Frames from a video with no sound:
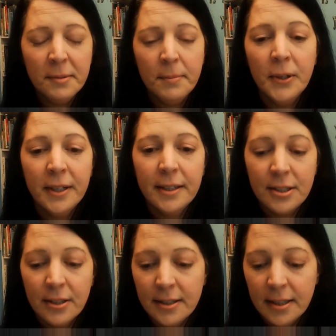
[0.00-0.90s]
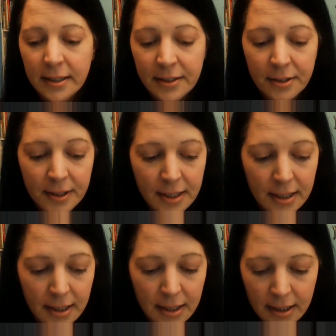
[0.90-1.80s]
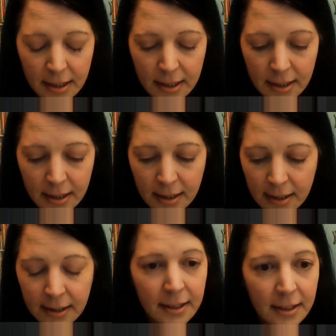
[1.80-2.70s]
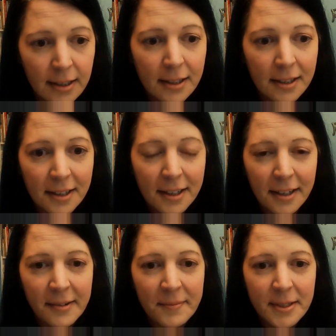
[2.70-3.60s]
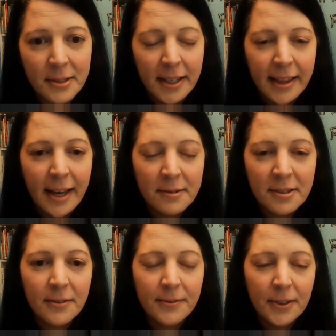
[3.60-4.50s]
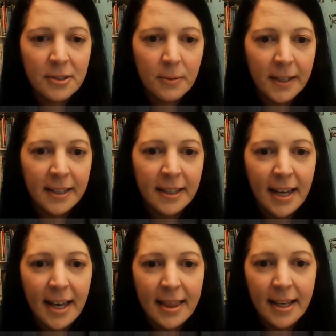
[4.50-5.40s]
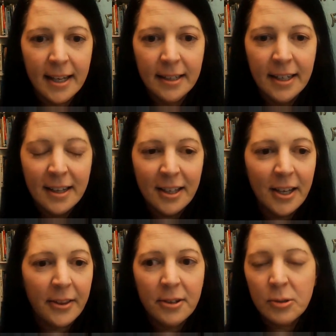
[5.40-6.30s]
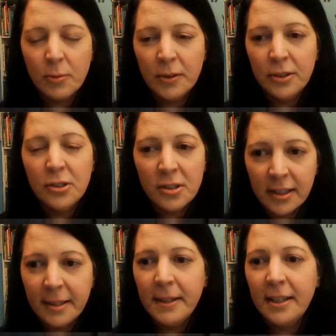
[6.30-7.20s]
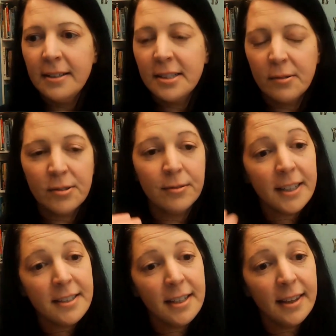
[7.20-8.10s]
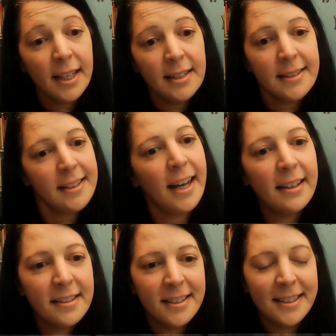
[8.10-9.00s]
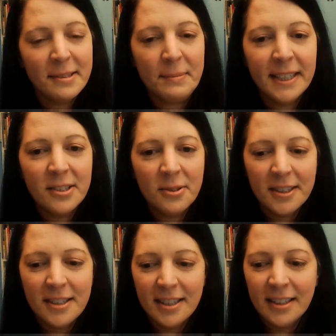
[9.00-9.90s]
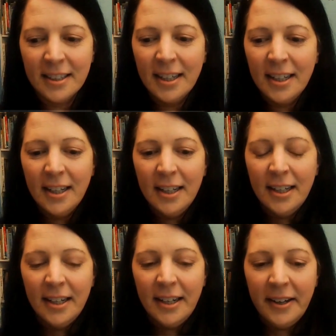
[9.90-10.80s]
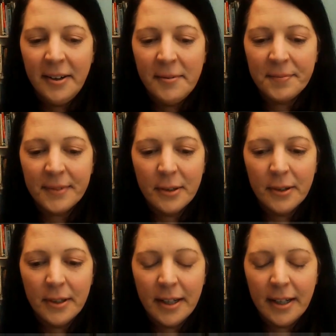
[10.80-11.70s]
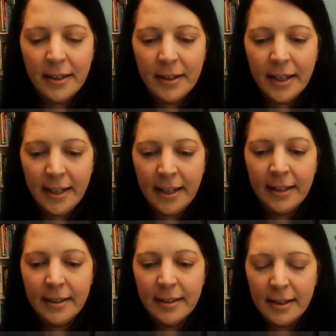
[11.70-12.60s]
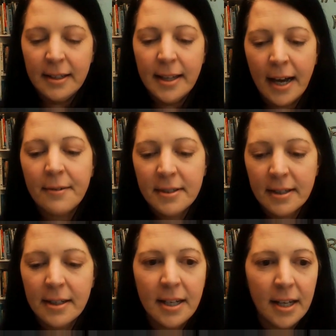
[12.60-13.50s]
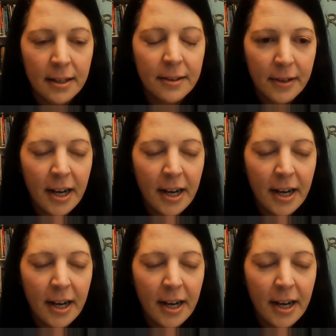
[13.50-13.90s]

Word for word: so important to trust our intuition. Wow. Um, so yeah, that was the first one, and then the others were usually because I was rushing things and not listening to my intuition. Um, I had then that was the knee